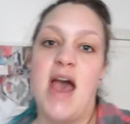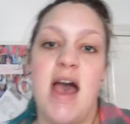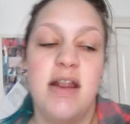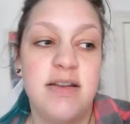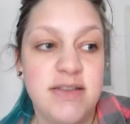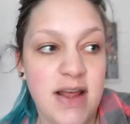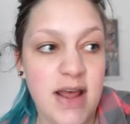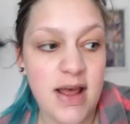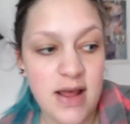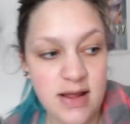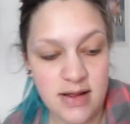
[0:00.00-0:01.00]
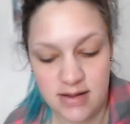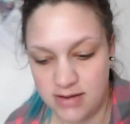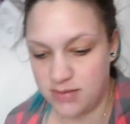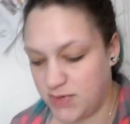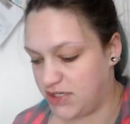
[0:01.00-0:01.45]
And uh,
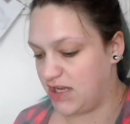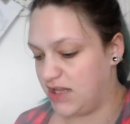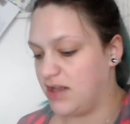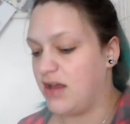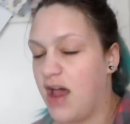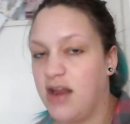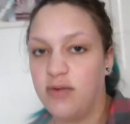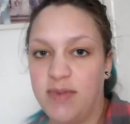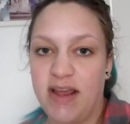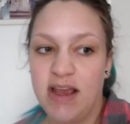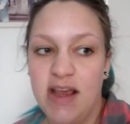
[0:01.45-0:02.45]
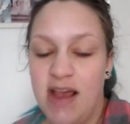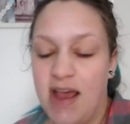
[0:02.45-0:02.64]
the machine that I normally